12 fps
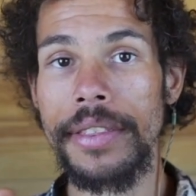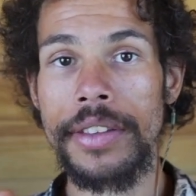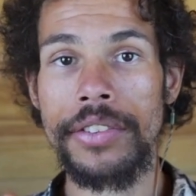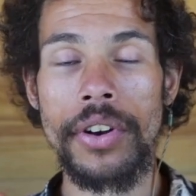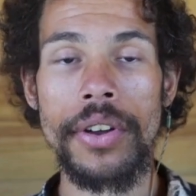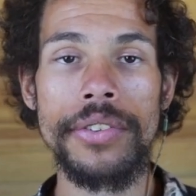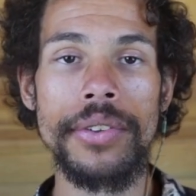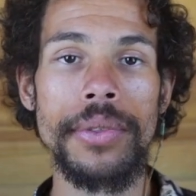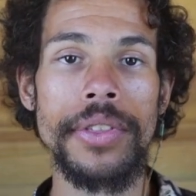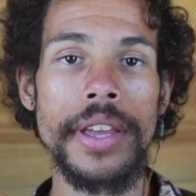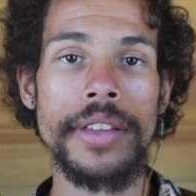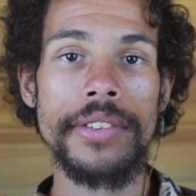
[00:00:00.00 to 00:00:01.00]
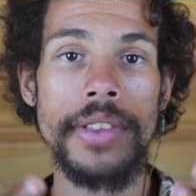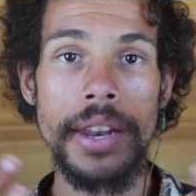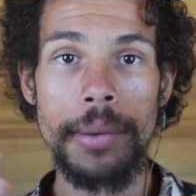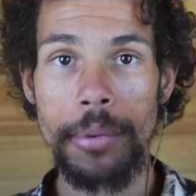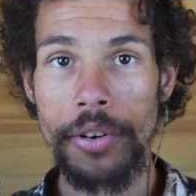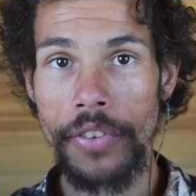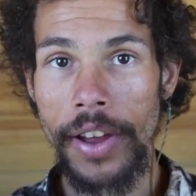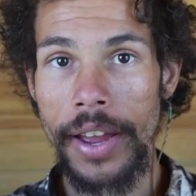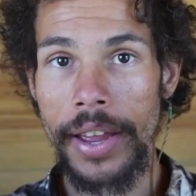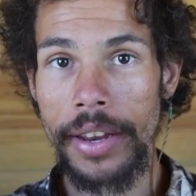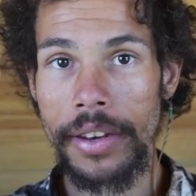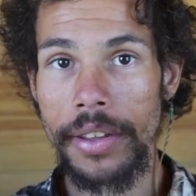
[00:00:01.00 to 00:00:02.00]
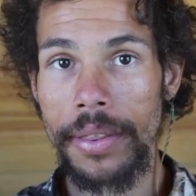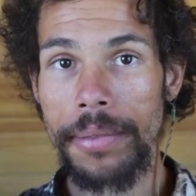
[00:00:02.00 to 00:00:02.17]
These are also things that I provide.